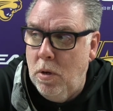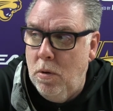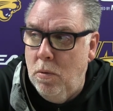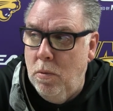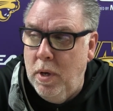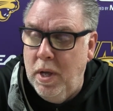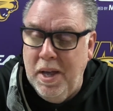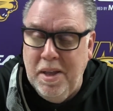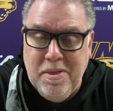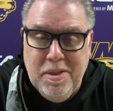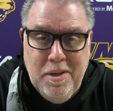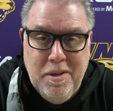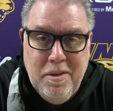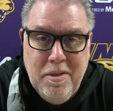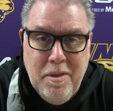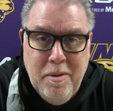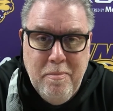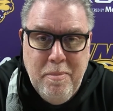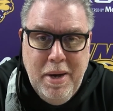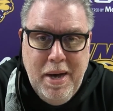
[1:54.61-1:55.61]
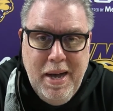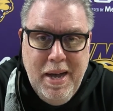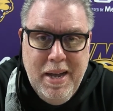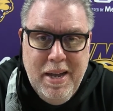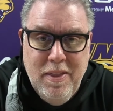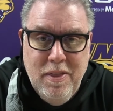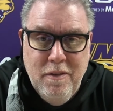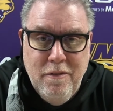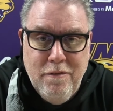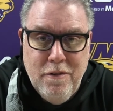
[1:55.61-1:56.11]
we got the, the
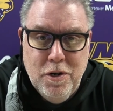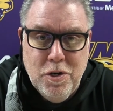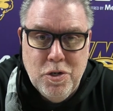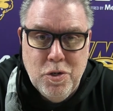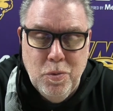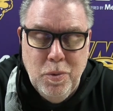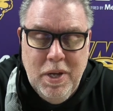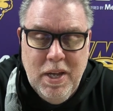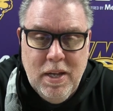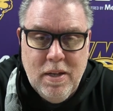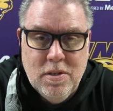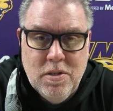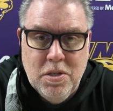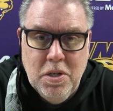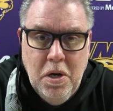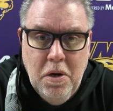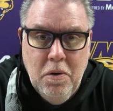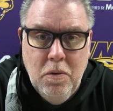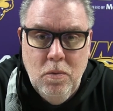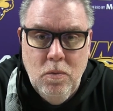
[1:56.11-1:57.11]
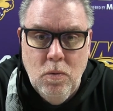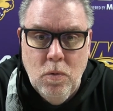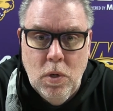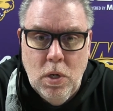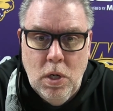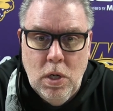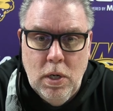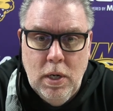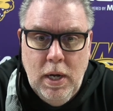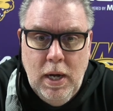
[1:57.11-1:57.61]
bye in the first week, so
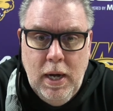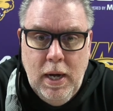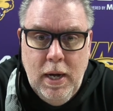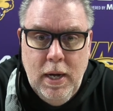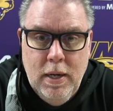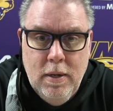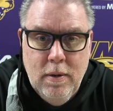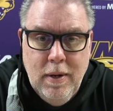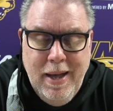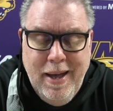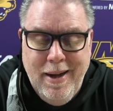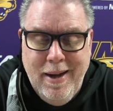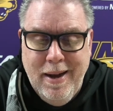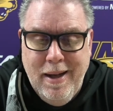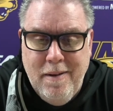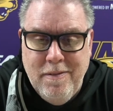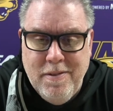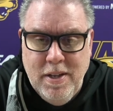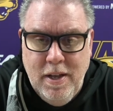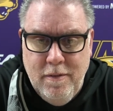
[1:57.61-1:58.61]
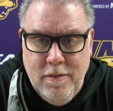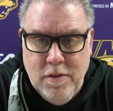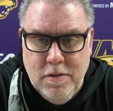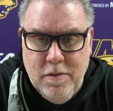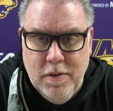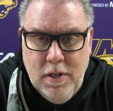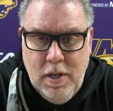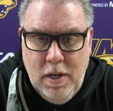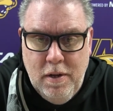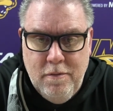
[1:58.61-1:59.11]
we're uh, headed off to
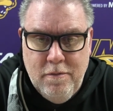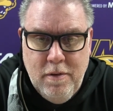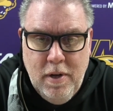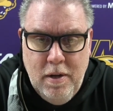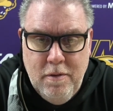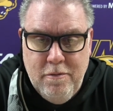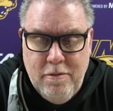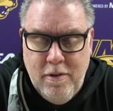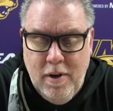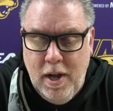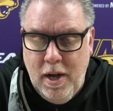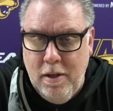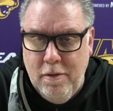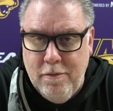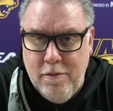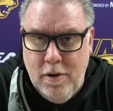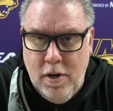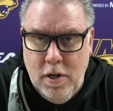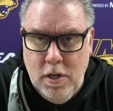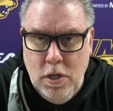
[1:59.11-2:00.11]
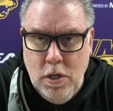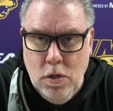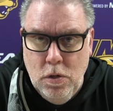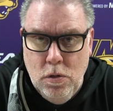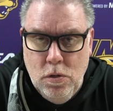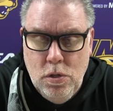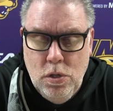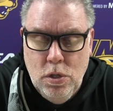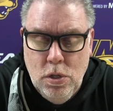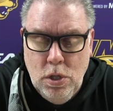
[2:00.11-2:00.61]
Evansville on, on Friday for a
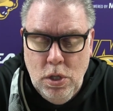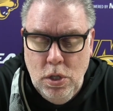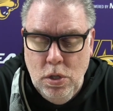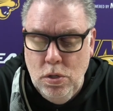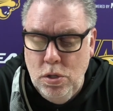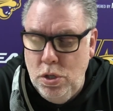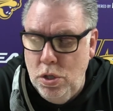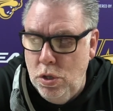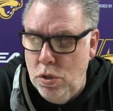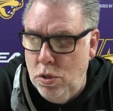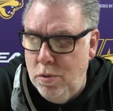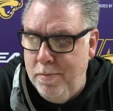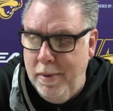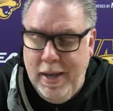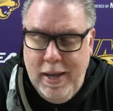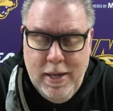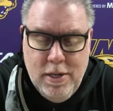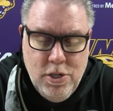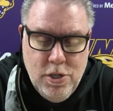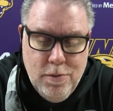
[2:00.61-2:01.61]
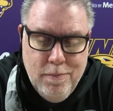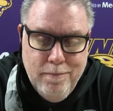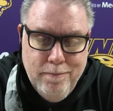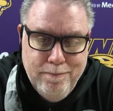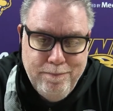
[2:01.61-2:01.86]
huge, huge, huge match.